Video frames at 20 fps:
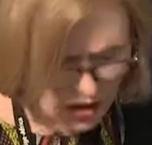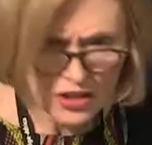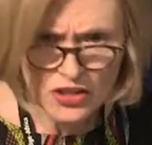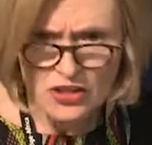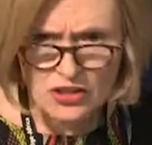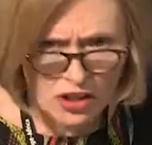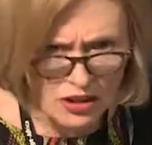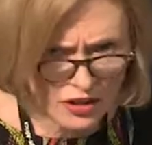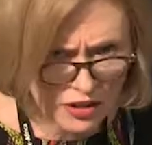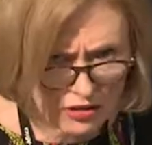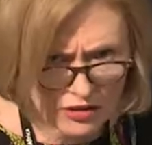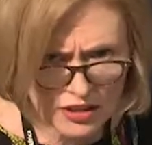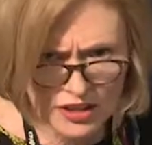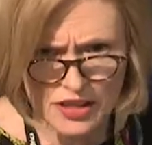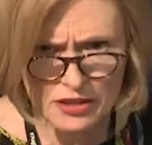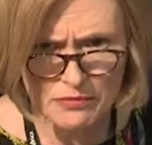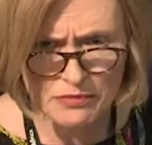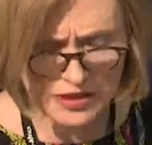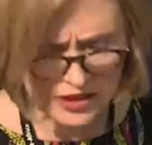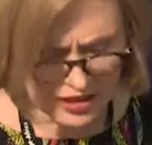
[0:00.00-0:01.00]
not
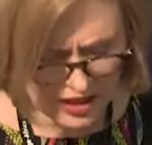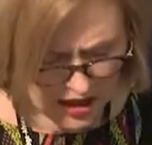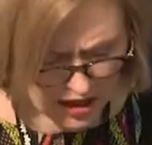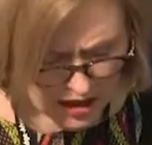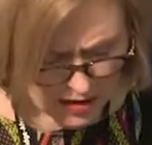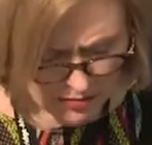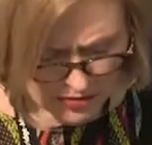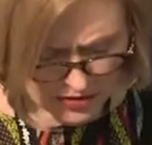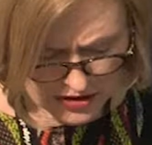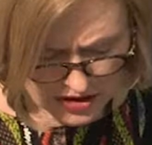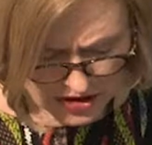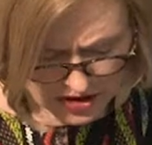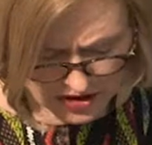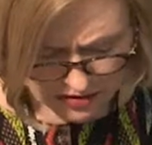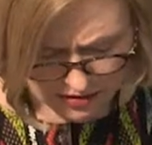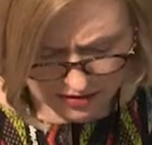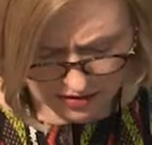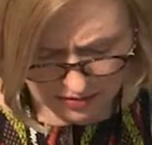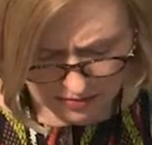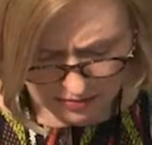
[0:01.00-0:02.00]
only within
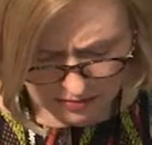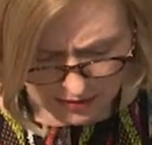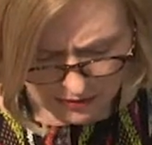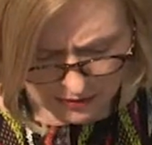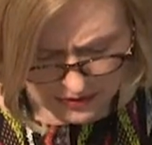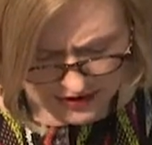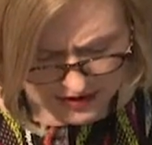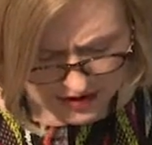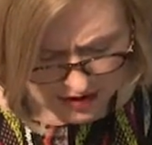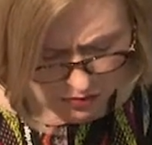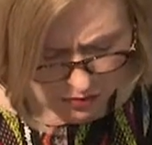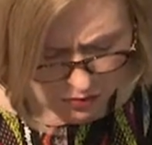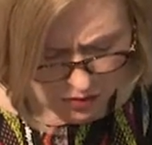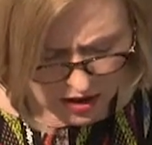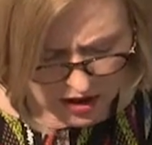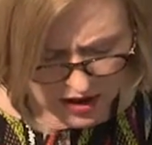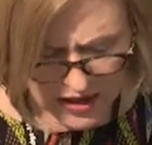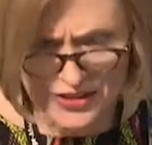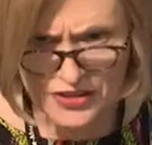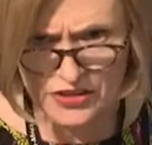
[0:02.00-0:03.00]
Cambridge, but within the
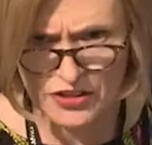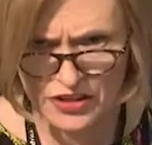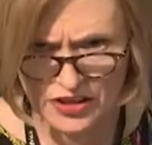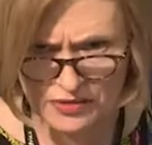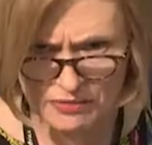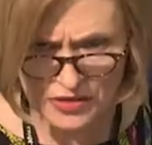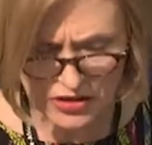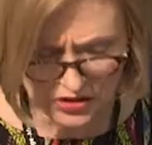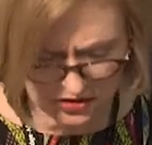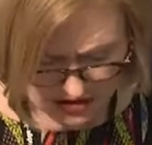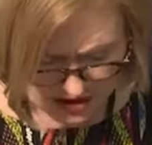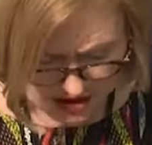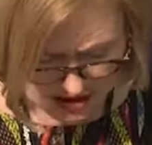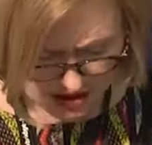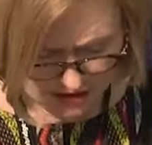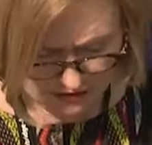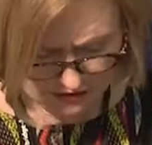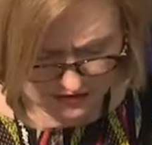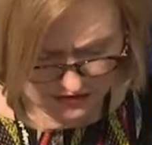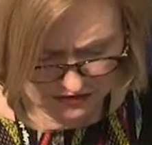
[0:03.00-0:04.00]
wider community
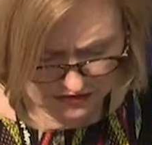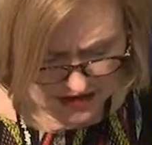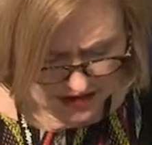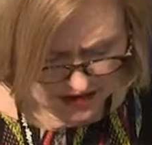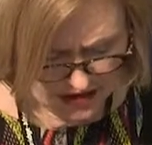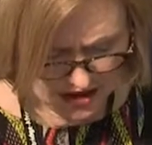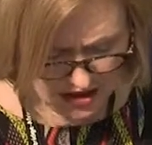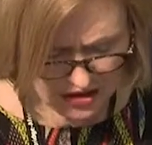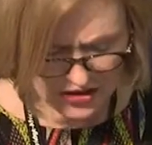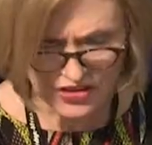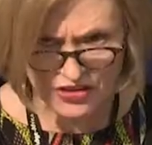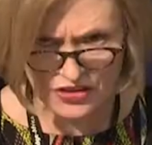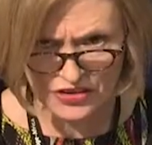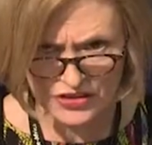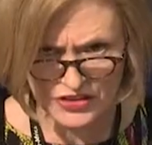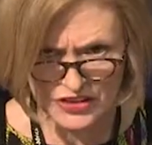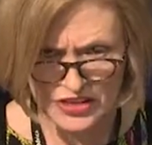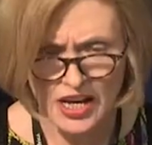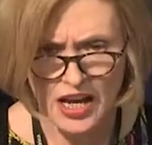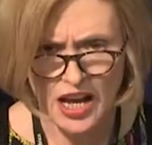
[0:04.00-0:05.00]
of
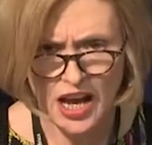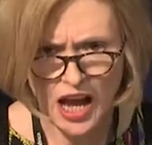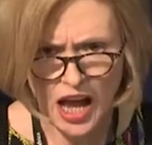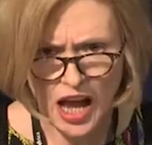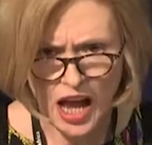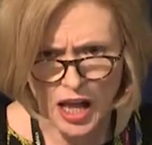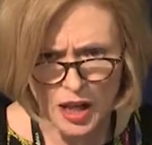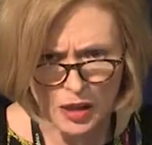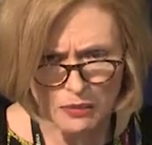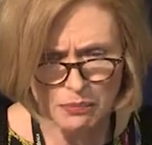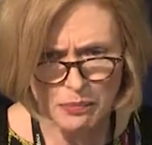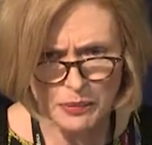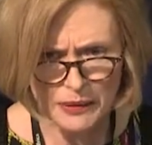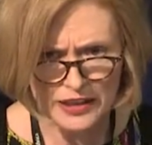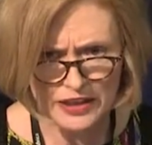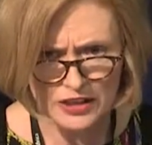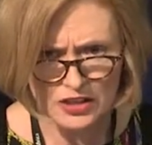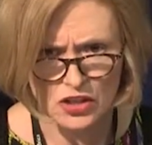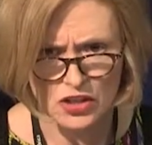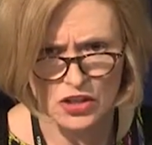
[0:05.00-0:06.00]
researchers,
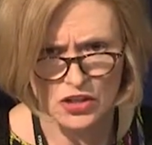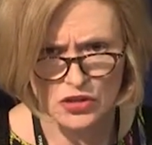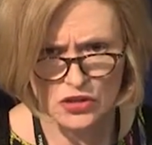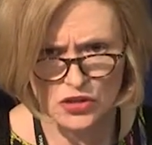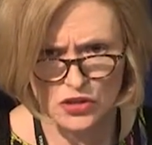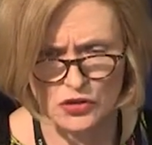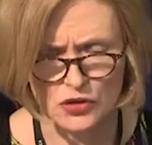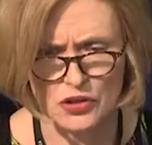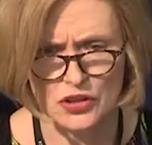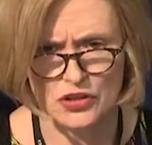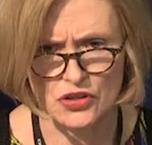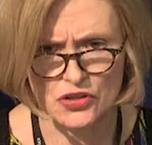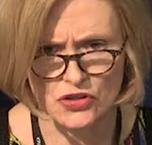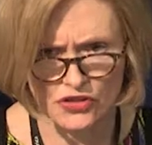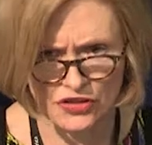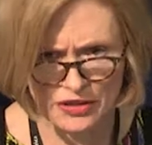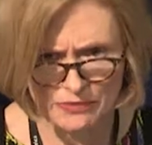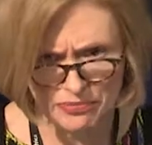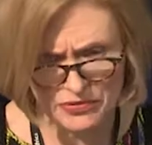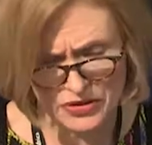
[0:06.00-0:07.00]
helping to
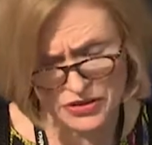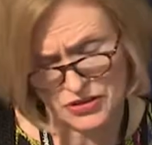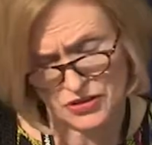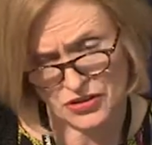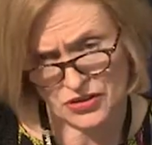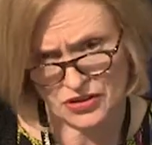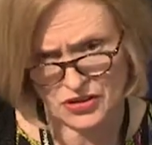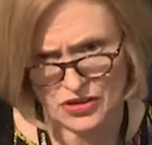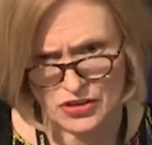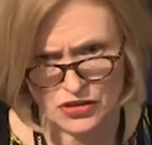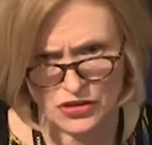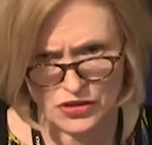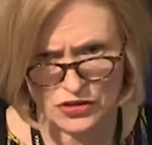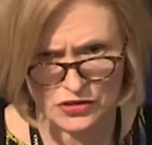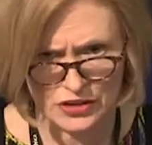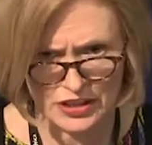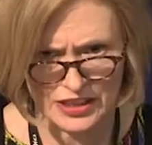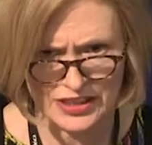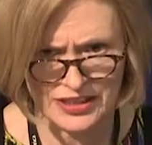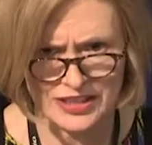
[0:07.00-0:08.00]
contribute to
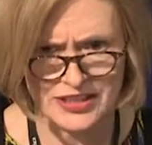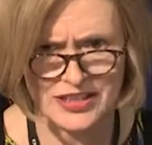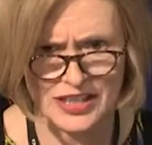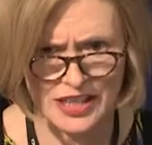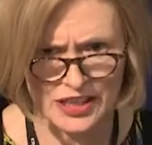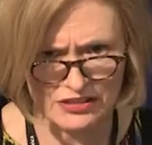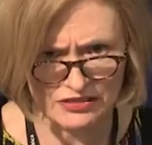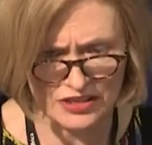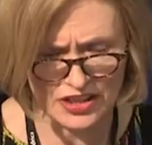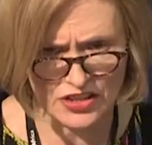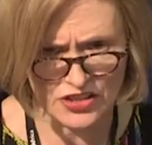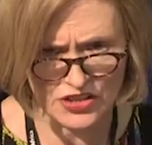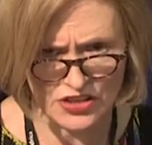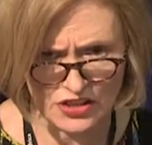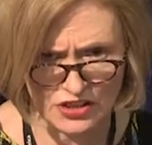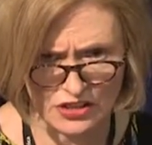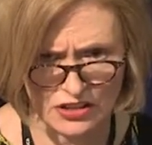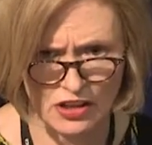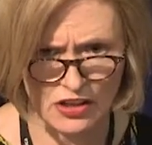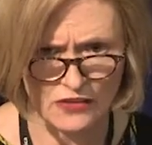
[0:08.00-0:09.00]
the
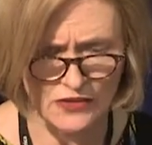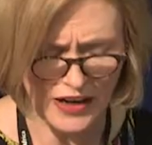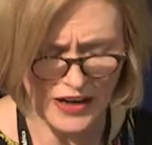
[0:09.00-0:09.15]
acceleration of